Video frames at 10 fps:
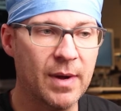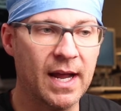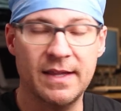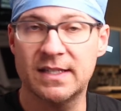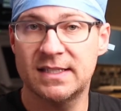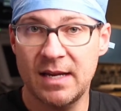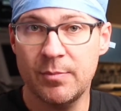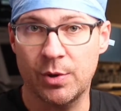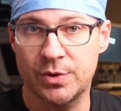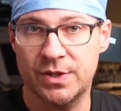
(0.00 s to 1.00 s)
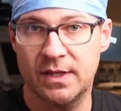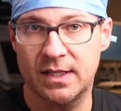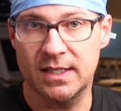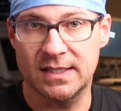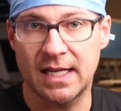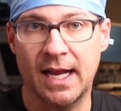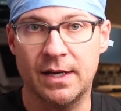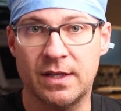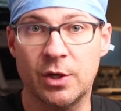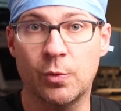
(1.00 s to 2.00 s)
by the same person that
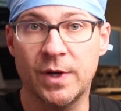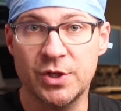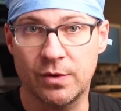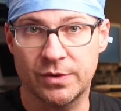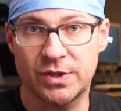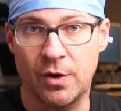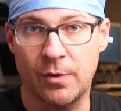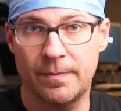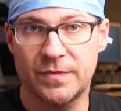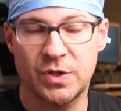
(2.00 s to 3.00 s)
designed the original scope.